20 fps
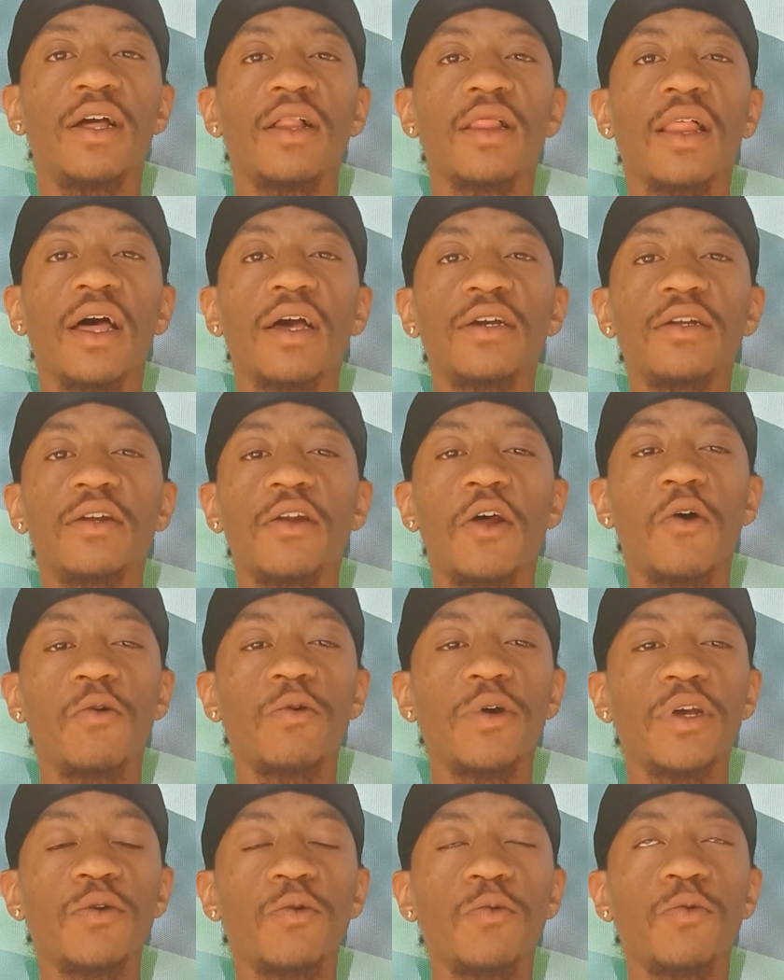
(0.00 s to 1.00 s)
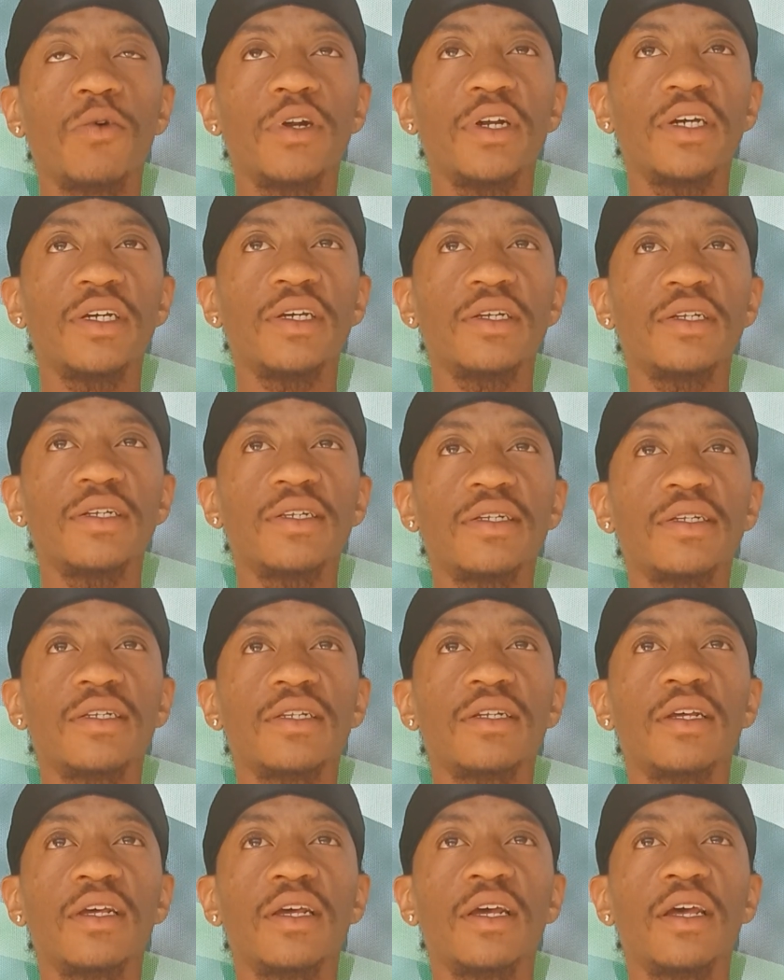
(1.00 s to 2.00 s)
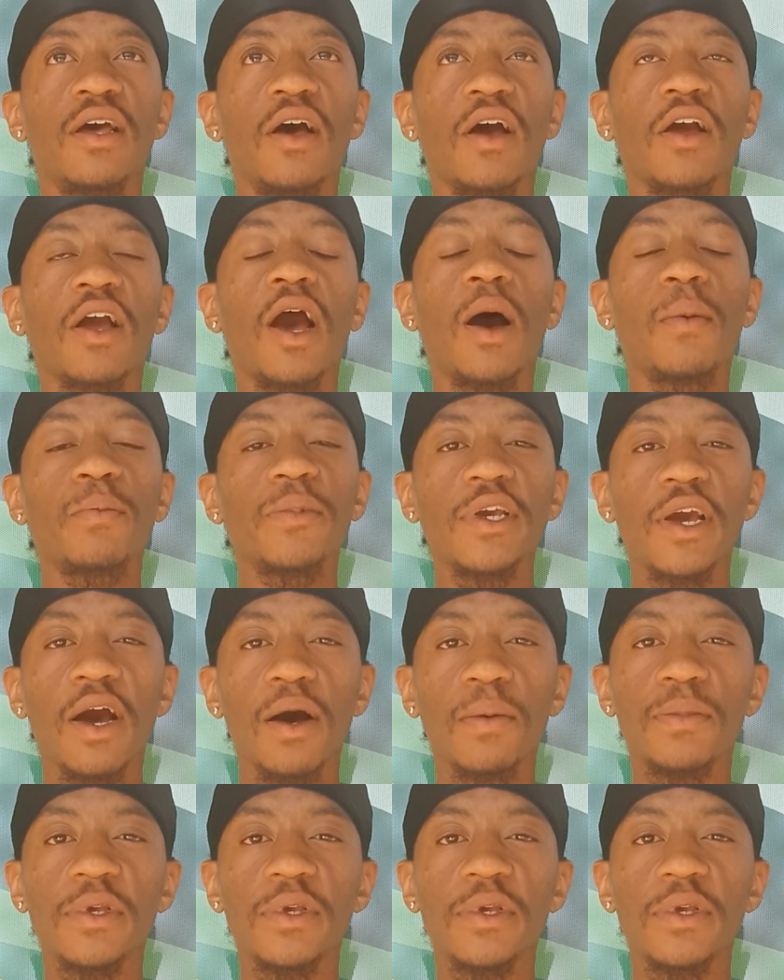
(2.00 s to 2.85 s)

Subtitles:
like knowing what is coming up